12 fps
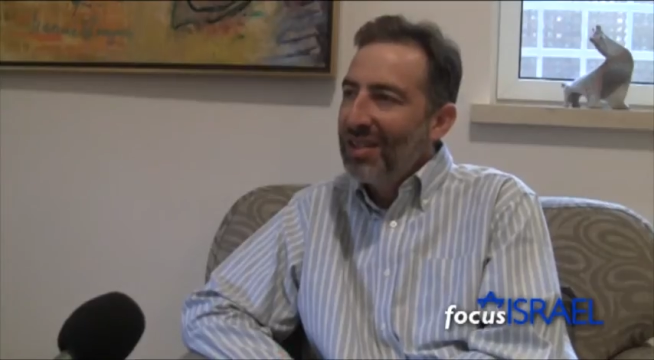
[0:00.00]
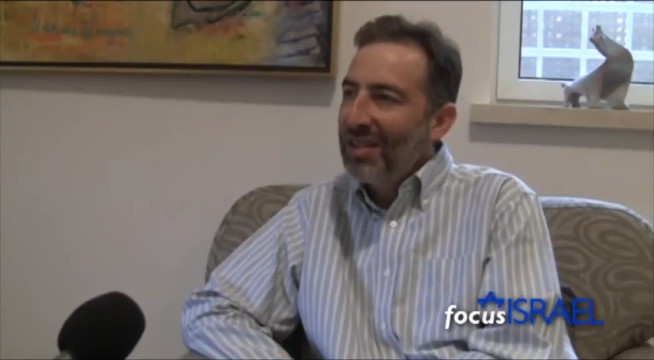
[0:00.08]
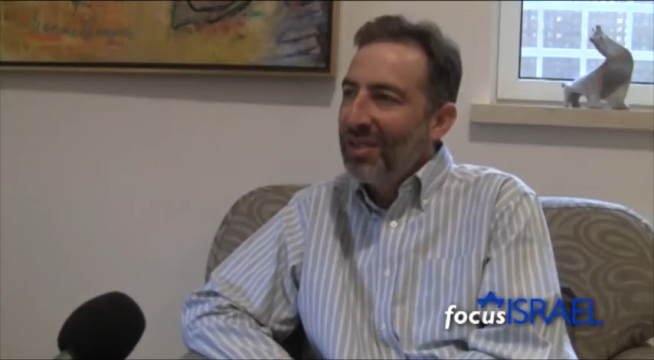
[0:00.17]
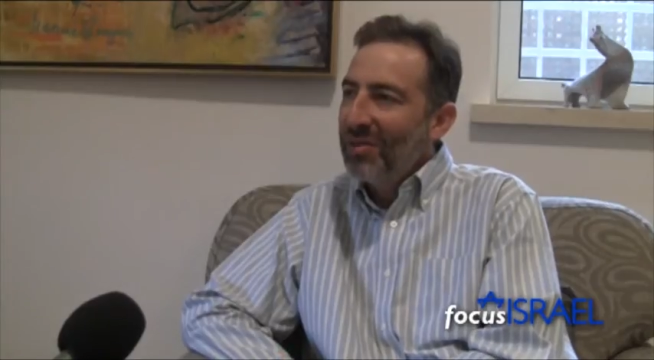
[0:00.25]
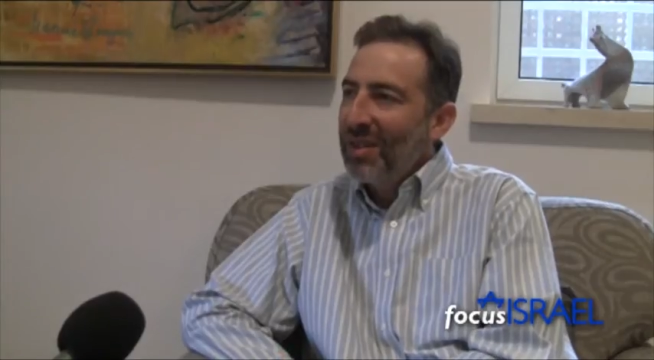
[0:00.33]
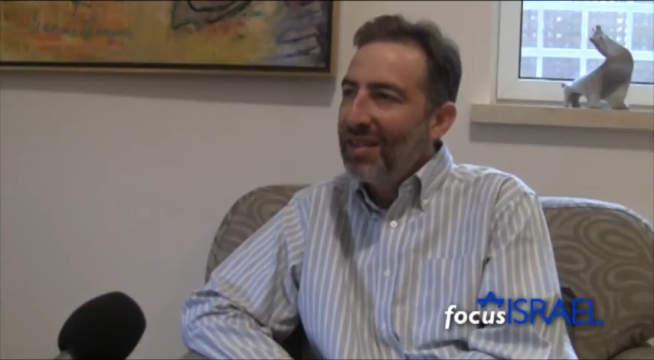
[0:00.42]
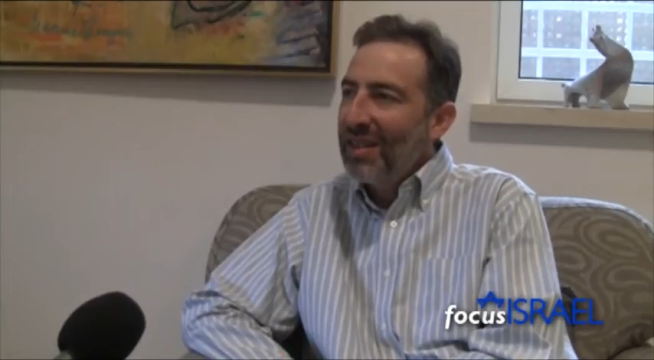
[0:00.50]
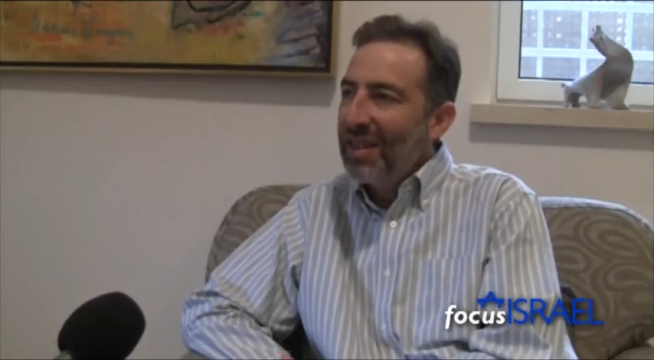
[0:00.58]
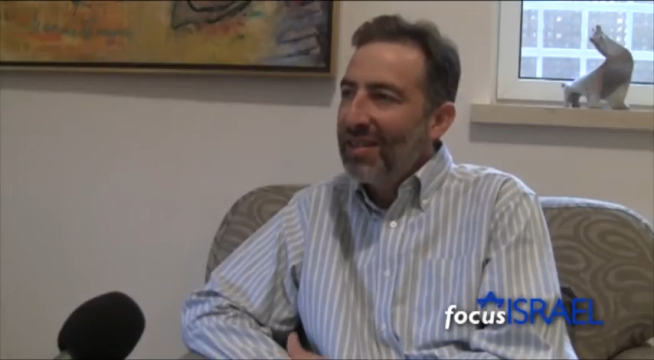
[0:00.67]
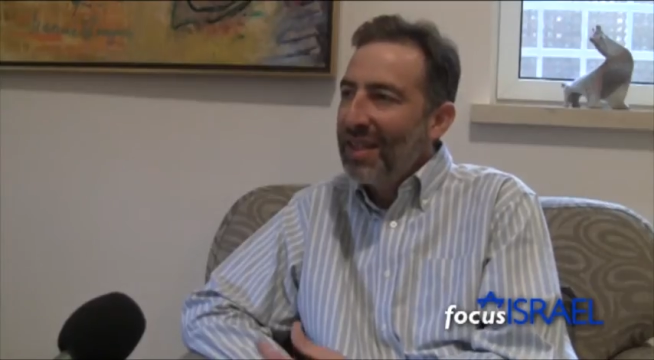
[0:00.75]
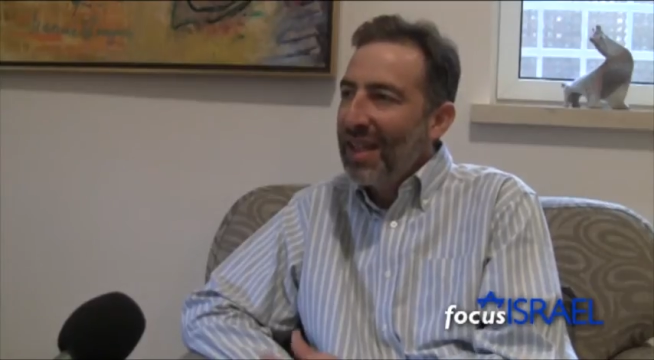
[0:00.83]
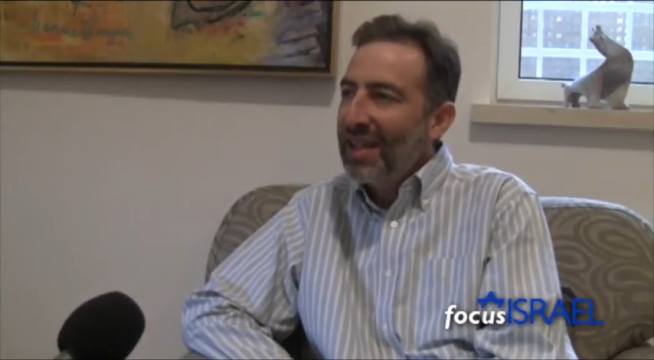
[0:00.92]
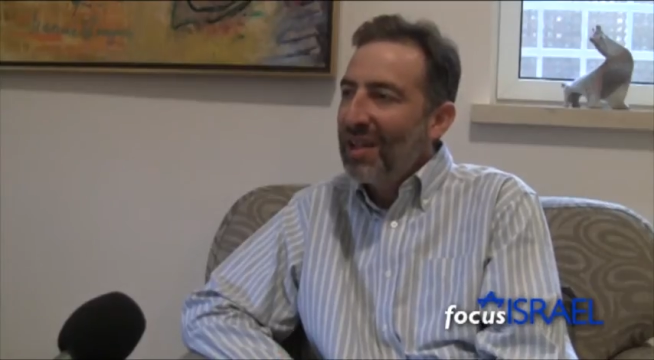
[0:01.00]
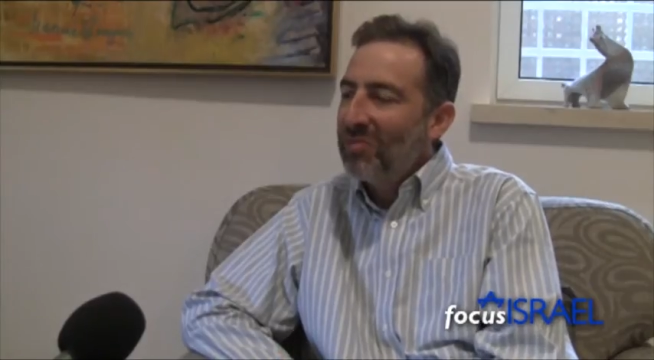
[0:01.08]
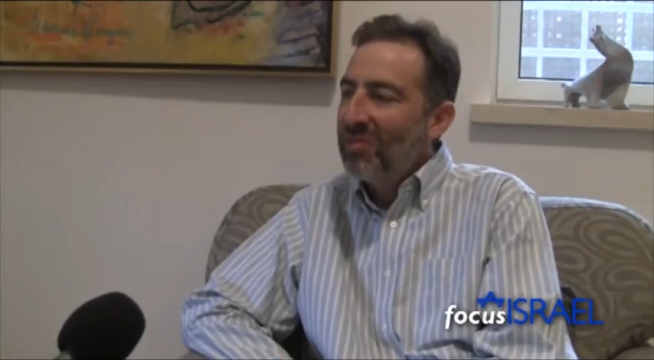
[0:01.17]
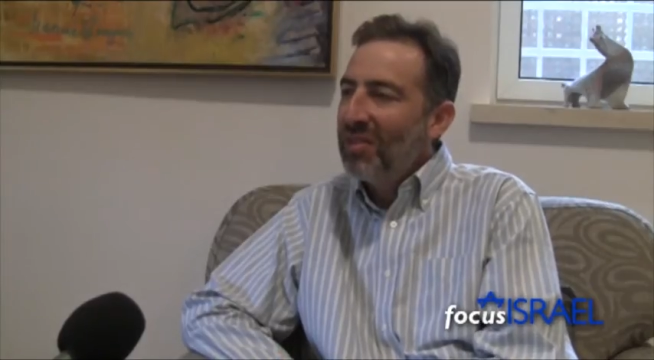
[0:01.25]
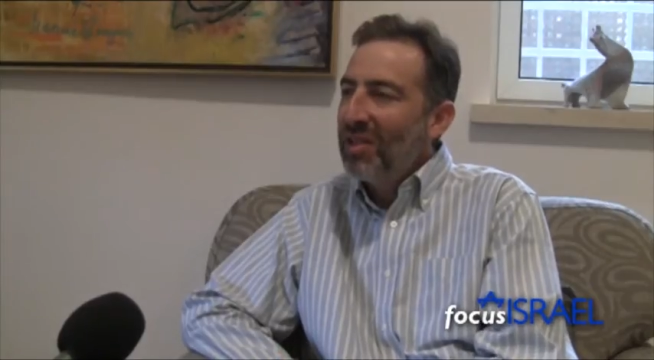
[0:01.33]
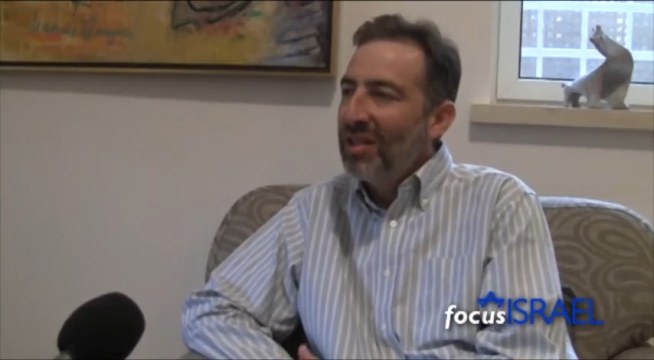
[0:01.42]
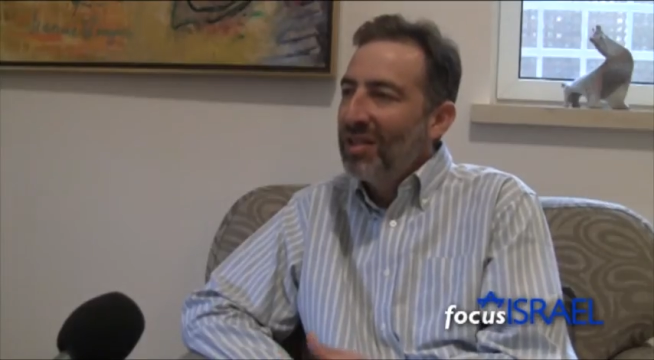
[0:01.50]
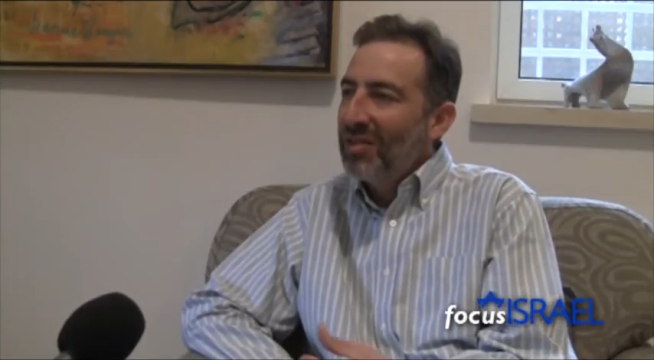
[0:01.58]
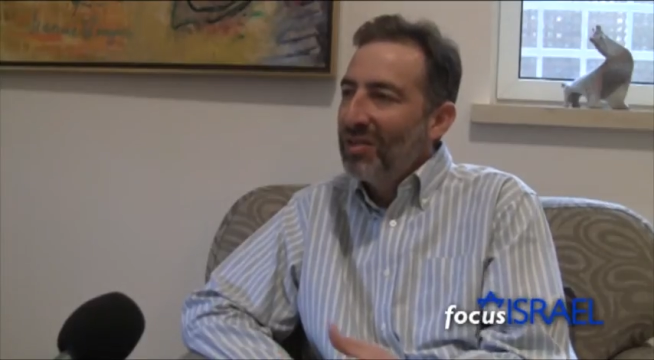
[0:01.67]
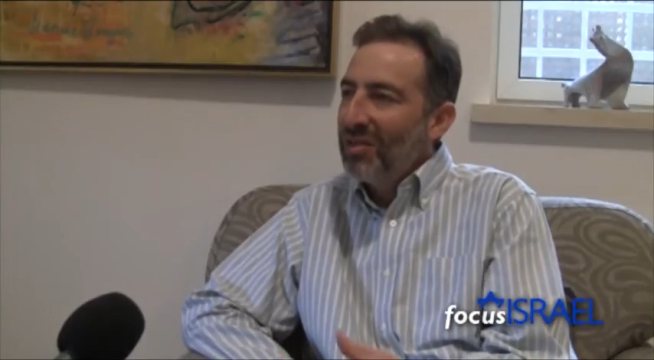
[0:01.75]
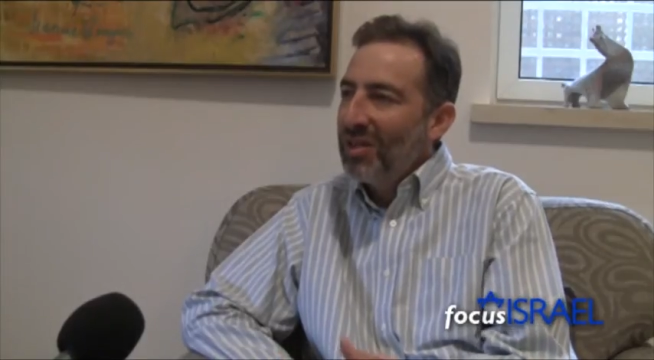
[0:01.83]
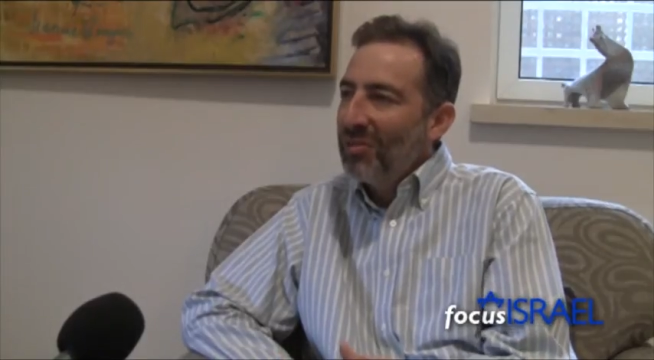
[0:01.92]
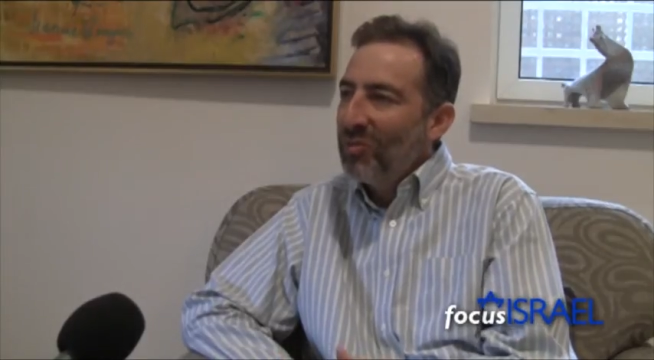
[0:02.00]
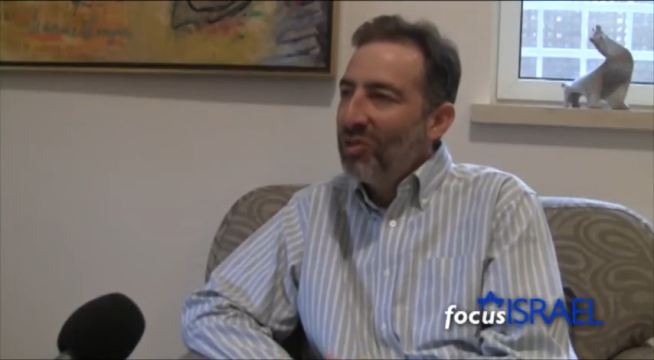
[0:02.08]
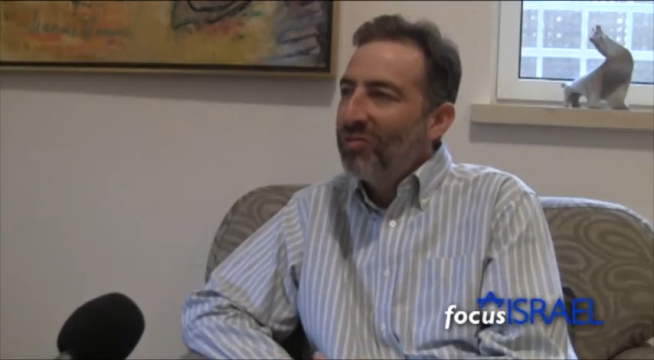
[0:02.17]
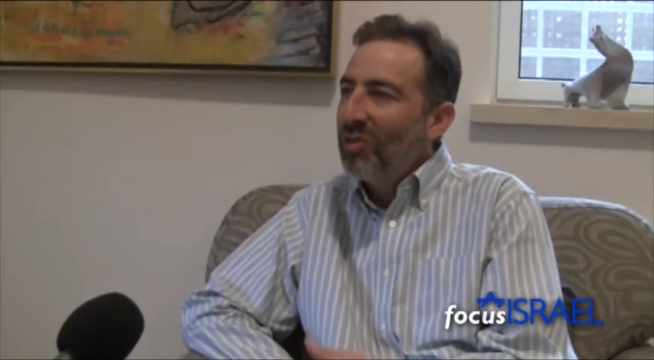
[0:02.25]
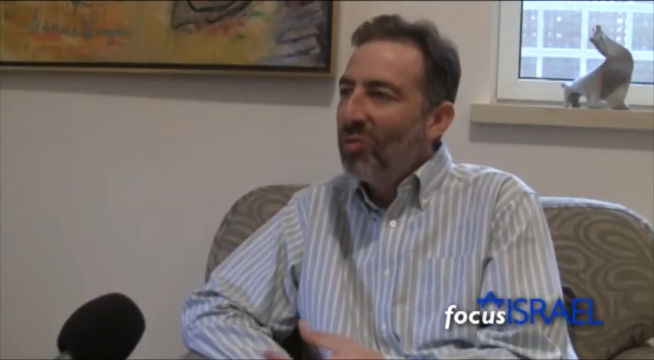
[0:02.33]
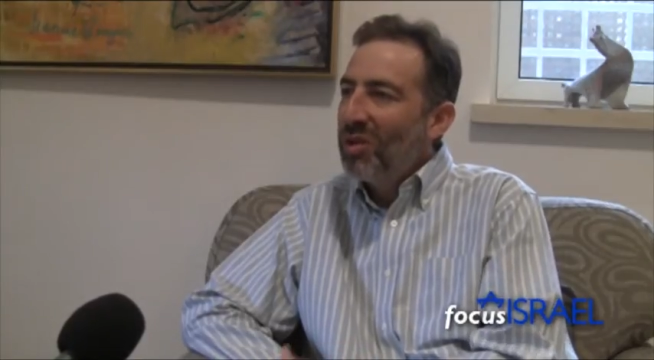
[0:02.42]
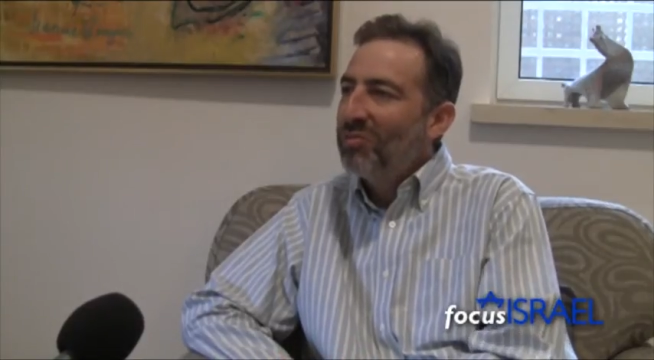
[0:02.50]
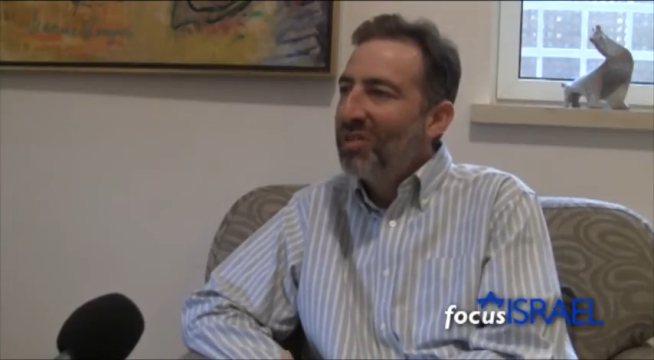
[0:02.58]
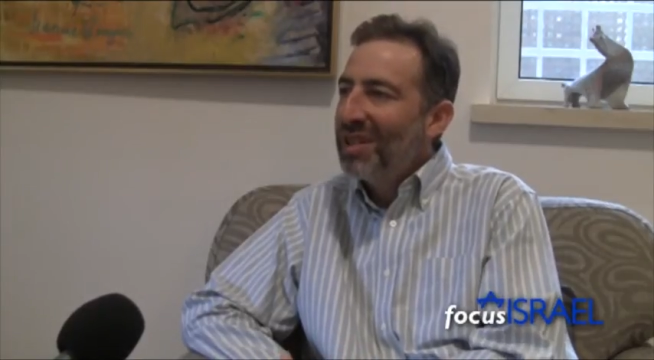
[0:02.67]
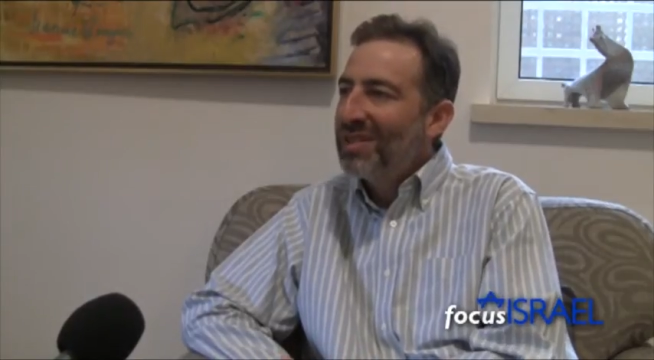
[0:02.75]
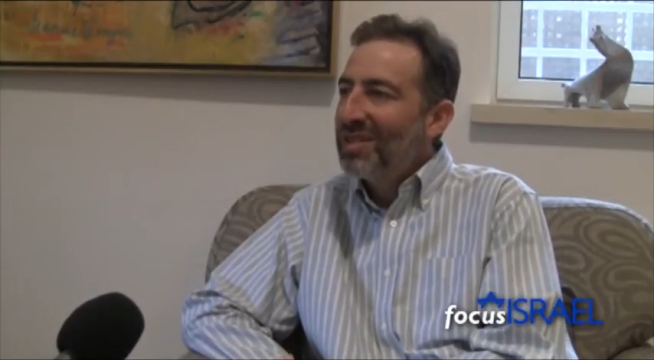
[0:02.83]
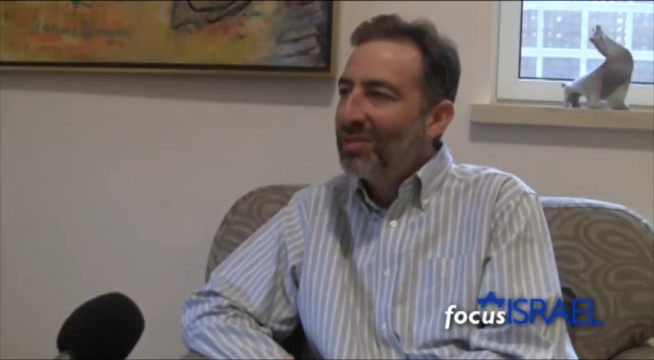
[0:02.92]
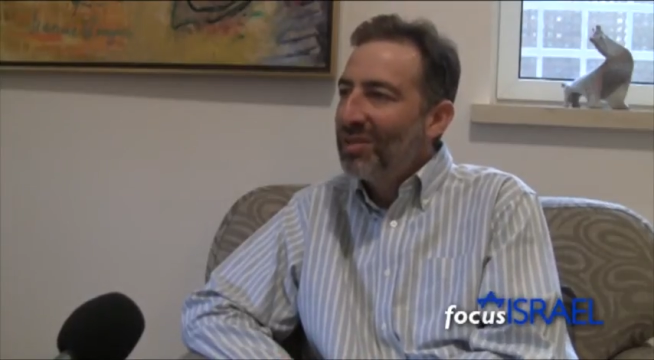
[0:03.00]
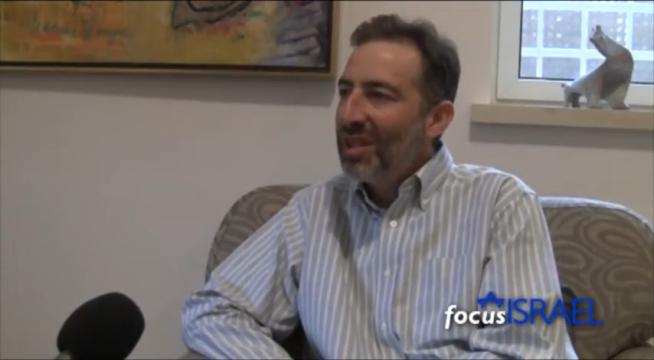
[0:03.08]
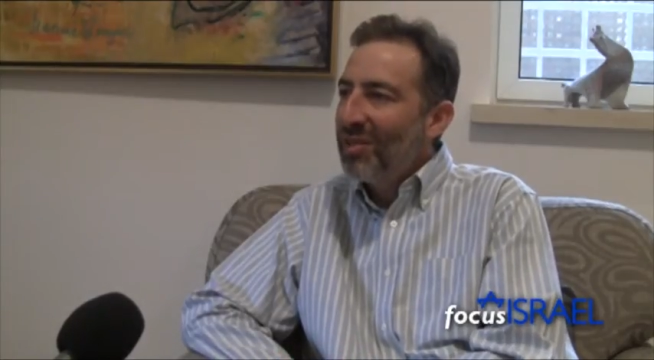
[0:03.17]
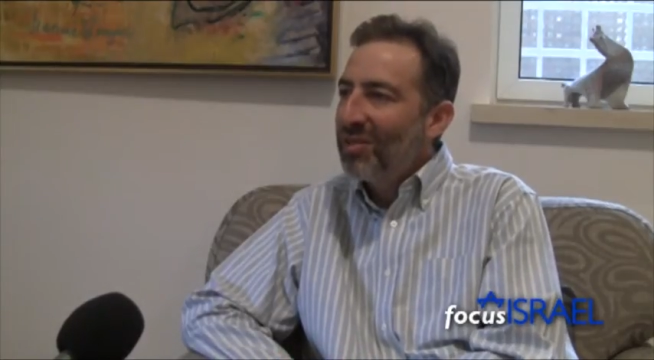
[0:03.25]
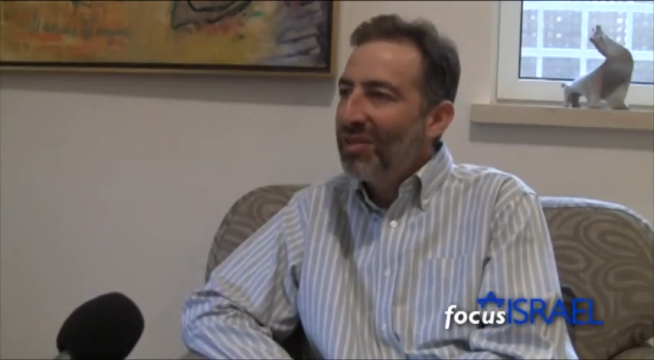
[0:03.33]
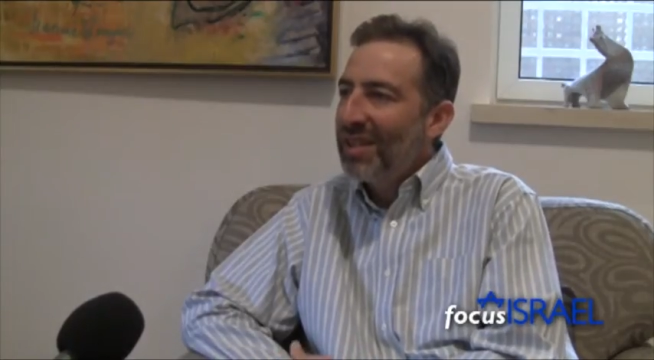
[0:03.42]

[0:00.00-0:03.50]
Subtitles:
They move from one place to another.